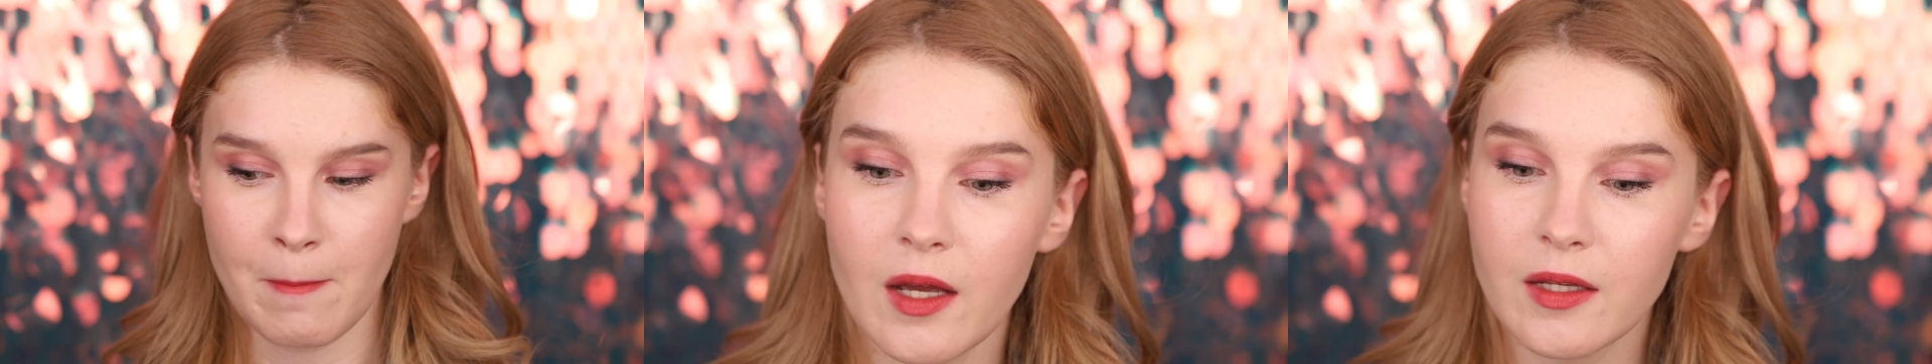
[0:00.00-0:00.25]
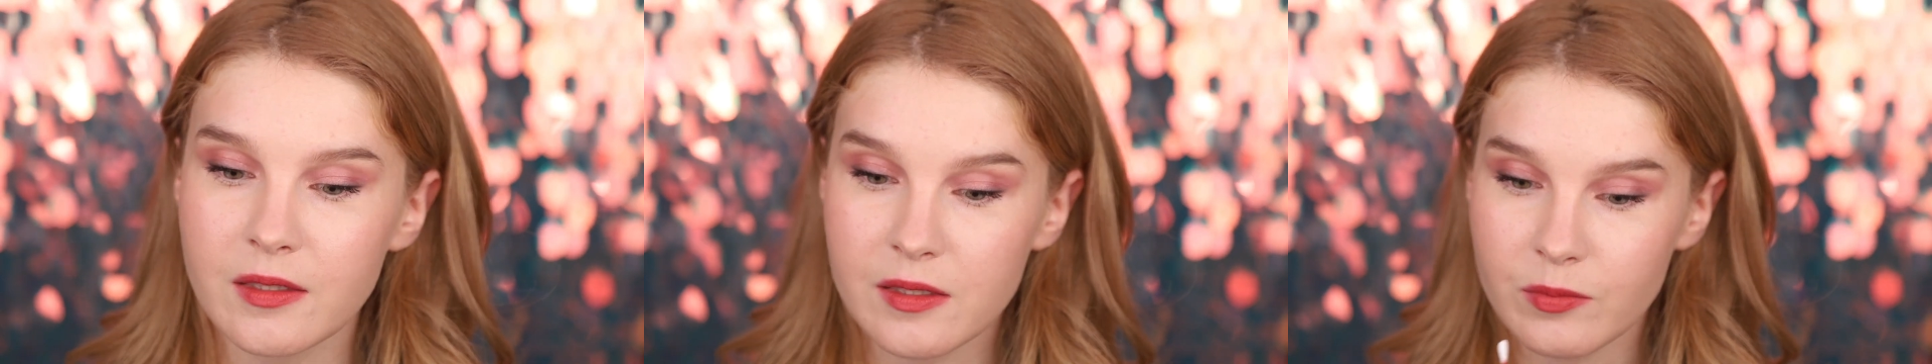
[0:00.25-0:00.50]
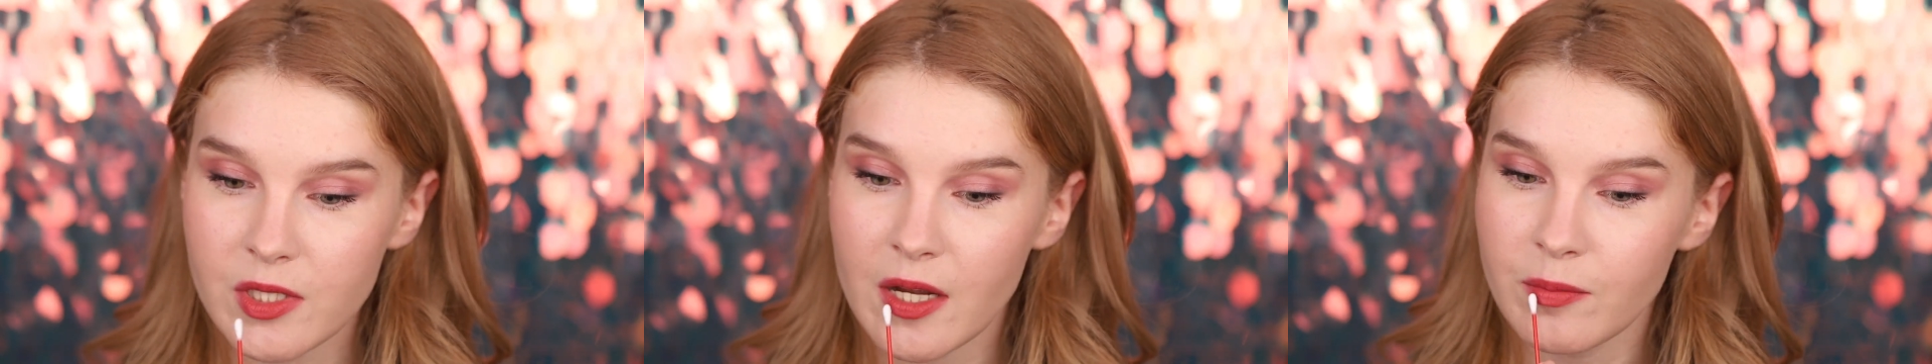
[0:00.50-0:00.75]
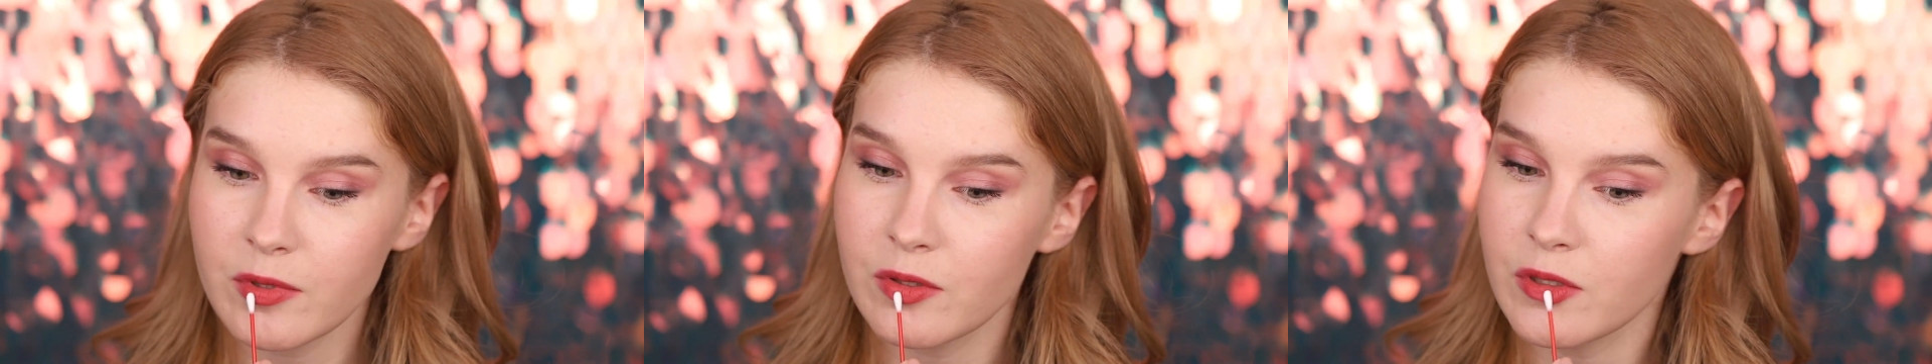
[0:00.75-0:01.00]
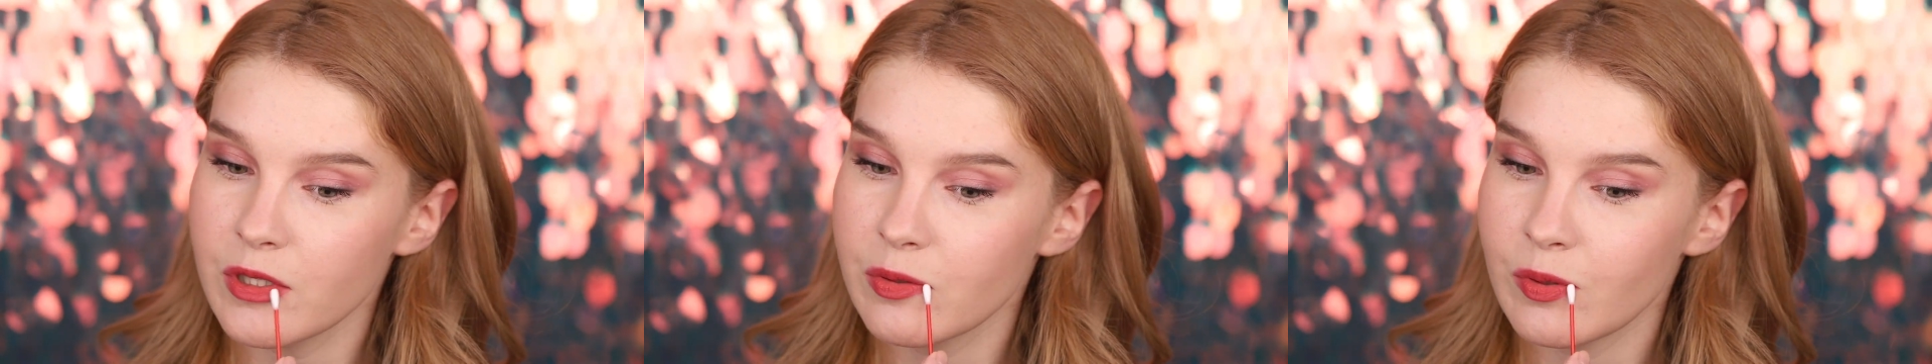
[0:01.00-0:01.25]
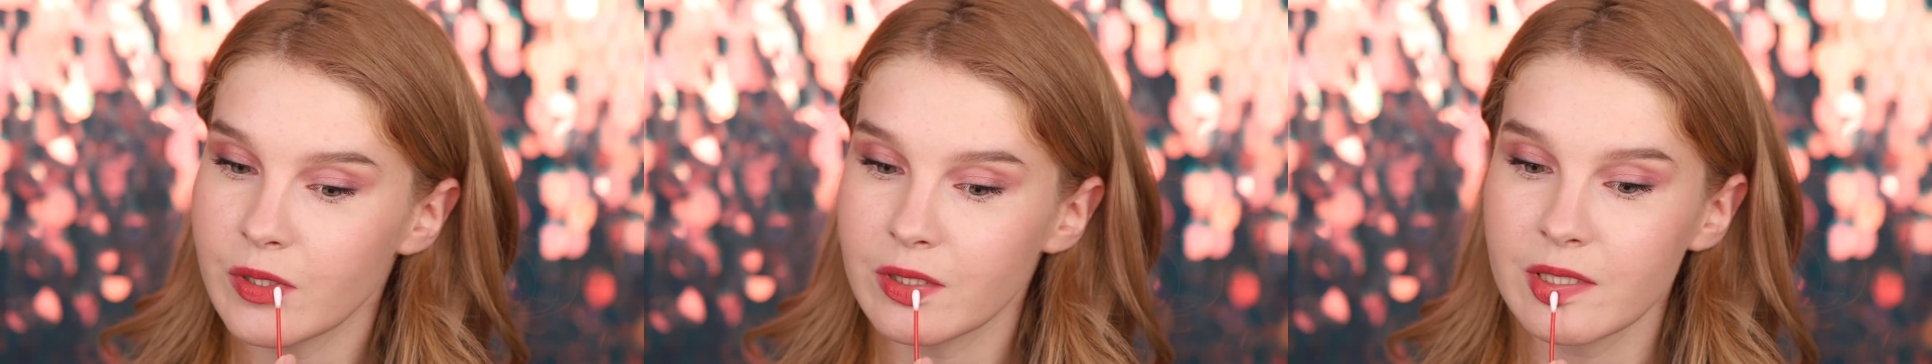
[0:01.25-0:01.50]
And sometimes you
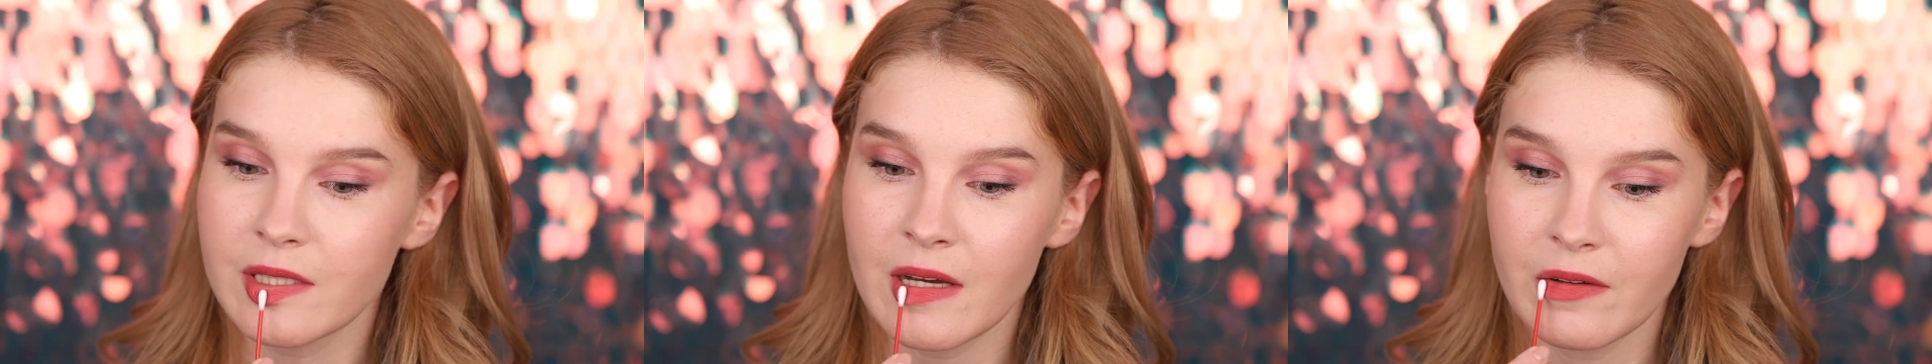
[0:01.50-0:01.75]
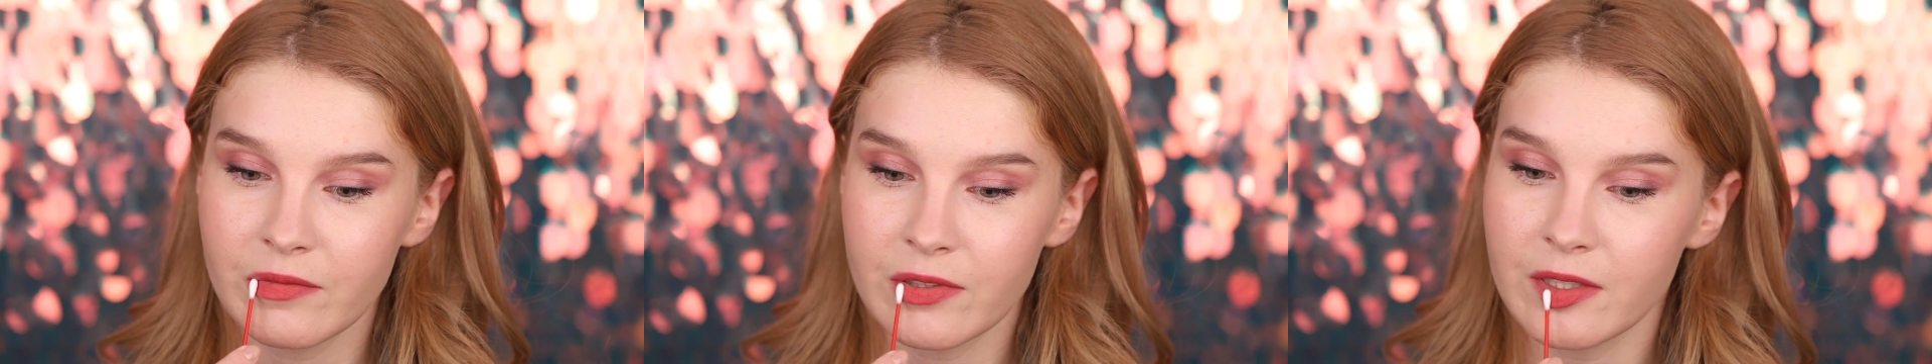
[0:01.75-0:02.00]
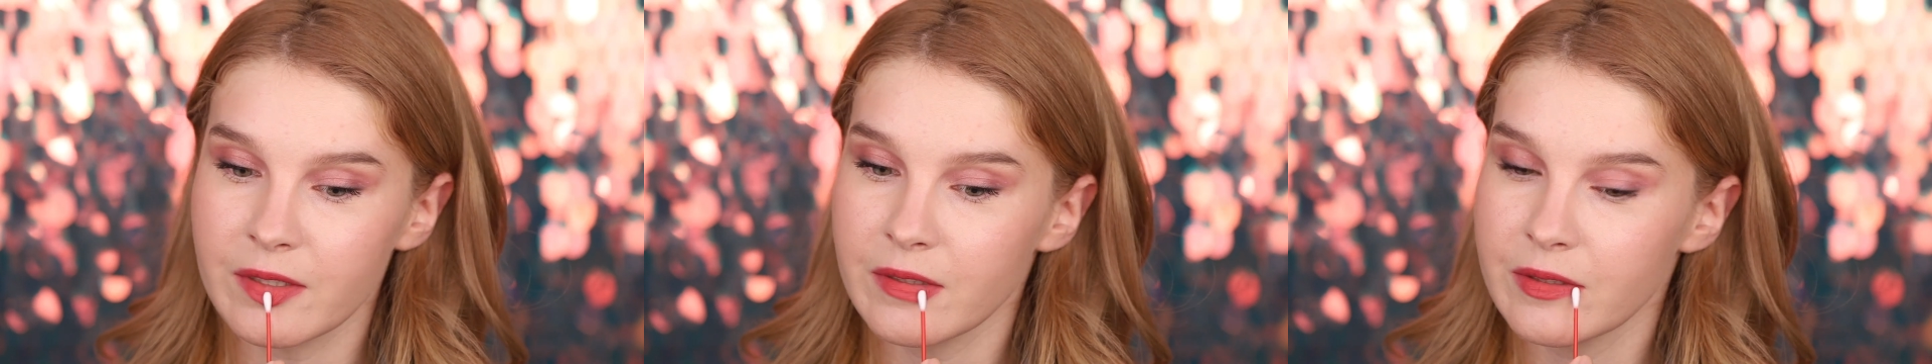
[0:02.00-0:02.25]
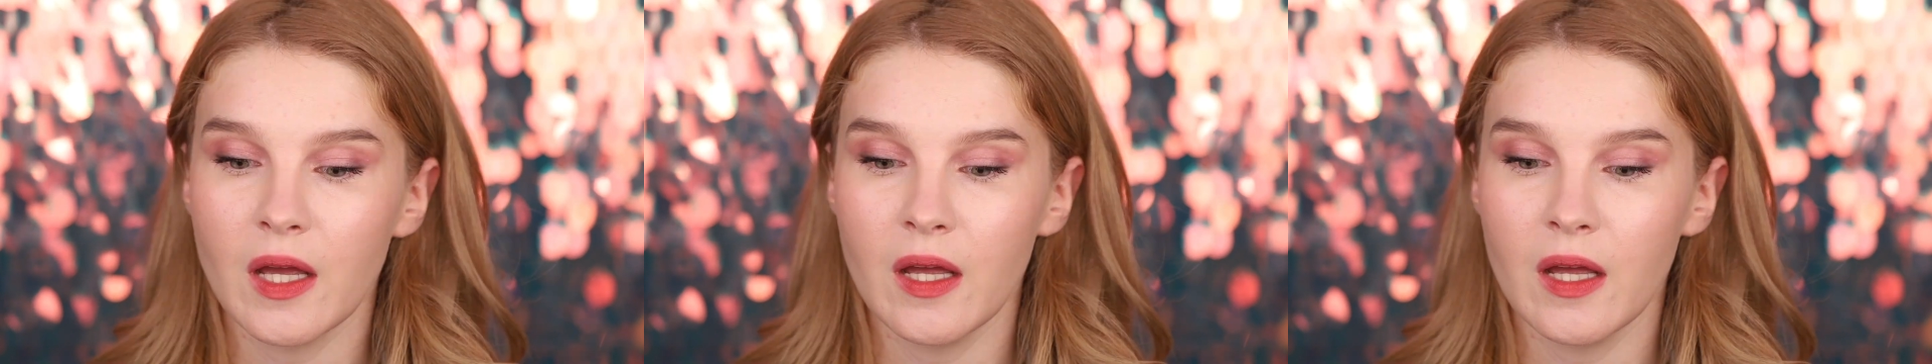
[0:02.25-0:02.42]
just want comfort